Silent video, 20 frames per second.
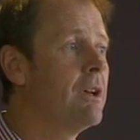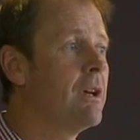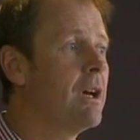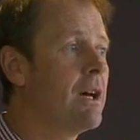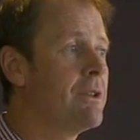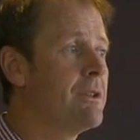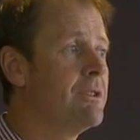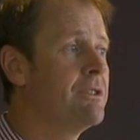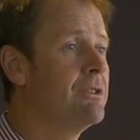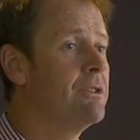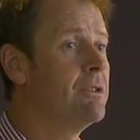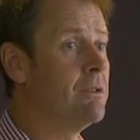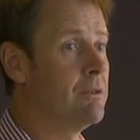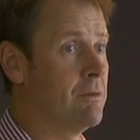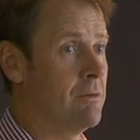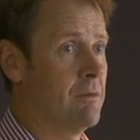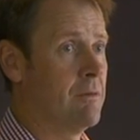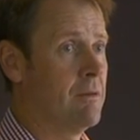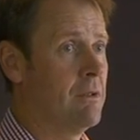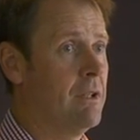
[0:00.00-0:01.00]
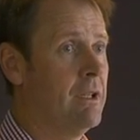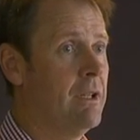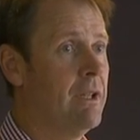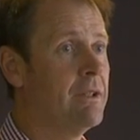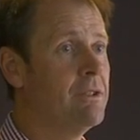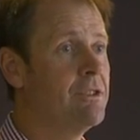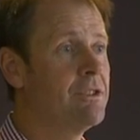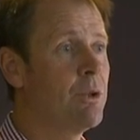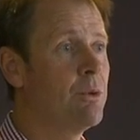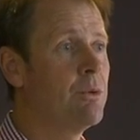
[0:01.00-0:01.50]
others didn't.
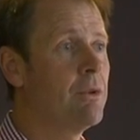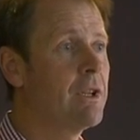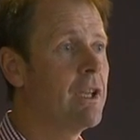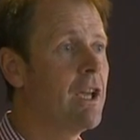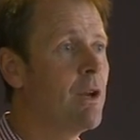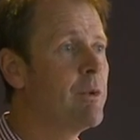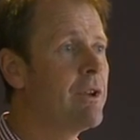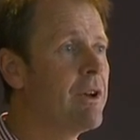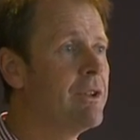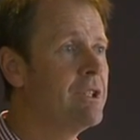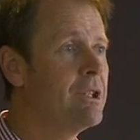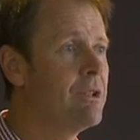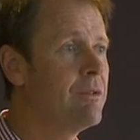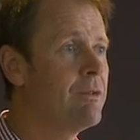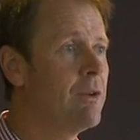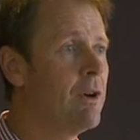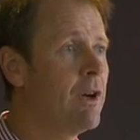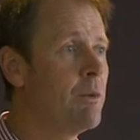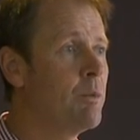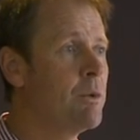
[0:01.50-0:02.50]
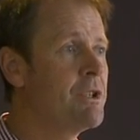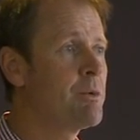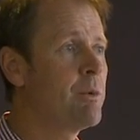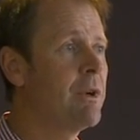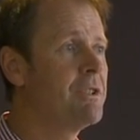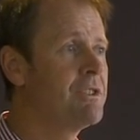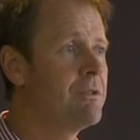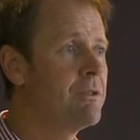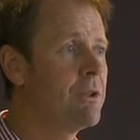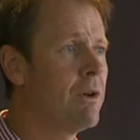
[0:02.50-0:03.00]
And so can we identify which
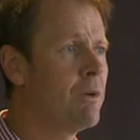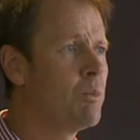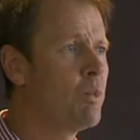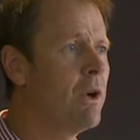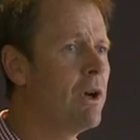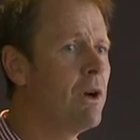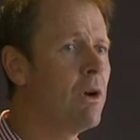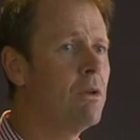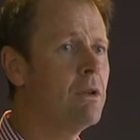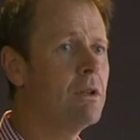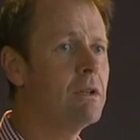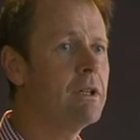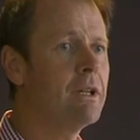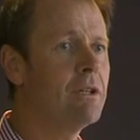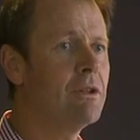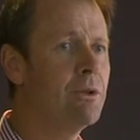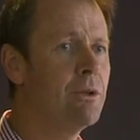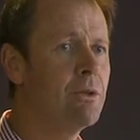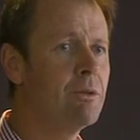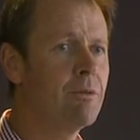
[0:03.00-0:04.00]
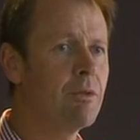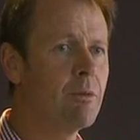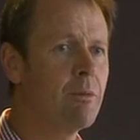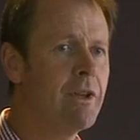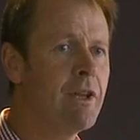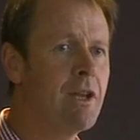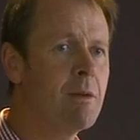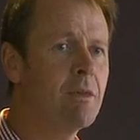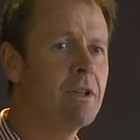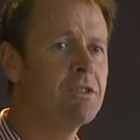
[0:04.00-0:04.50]
ones have gone well and learn from
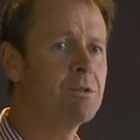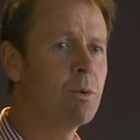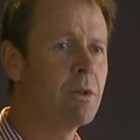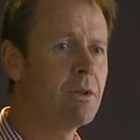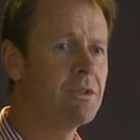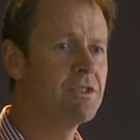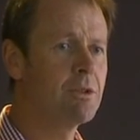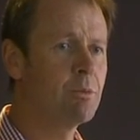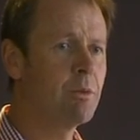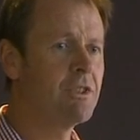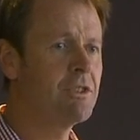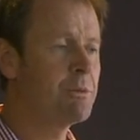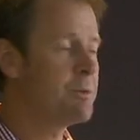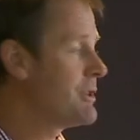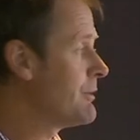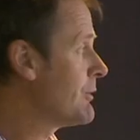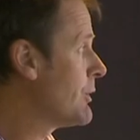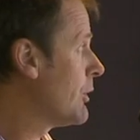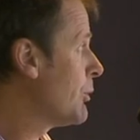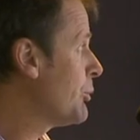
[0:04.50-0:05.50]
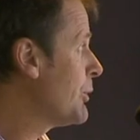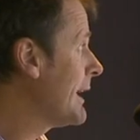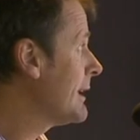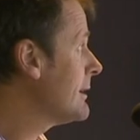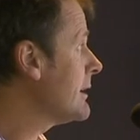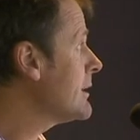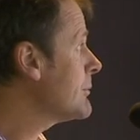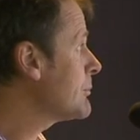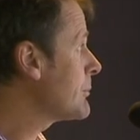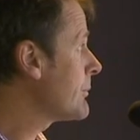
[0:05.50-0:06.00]
them as well as the ones which have gone
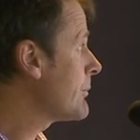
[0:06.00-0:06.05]
badly?